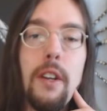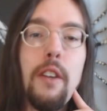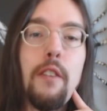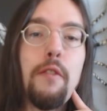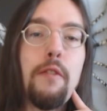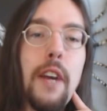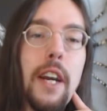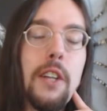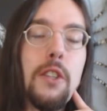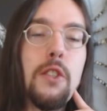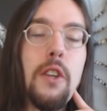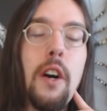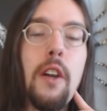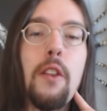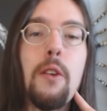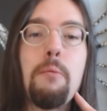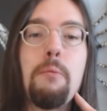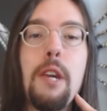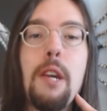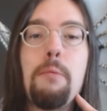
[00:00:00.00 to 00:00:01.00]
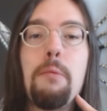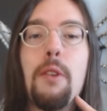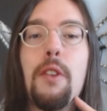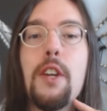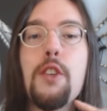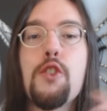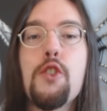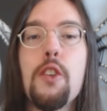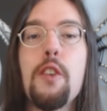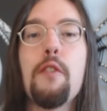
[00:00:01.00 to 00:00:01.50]
It affects other people.
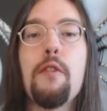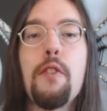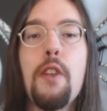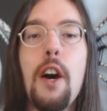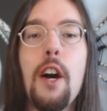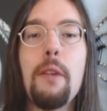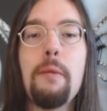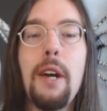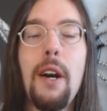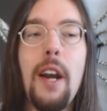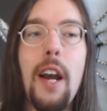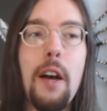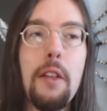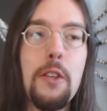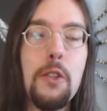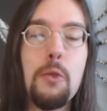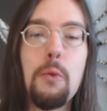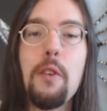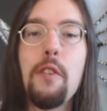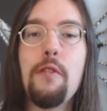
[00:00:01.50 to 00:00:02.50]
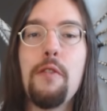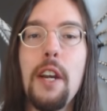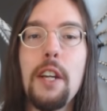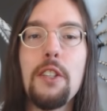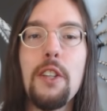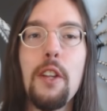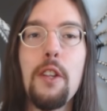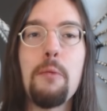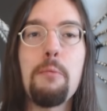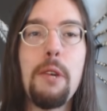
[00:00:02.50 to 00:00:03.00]
They should have thought about how this would
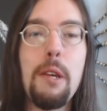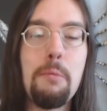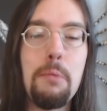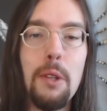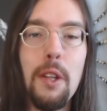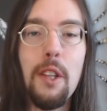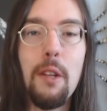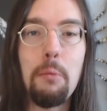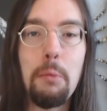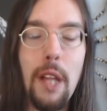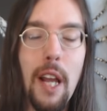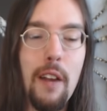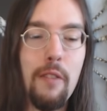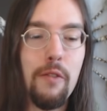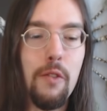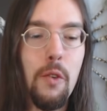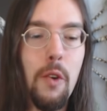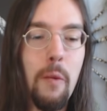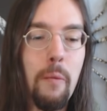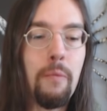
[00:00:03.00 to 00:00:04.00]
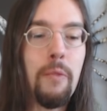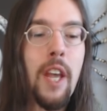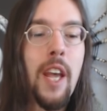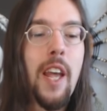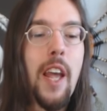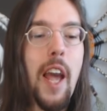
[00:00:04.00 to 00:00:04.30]
affect other people on the platform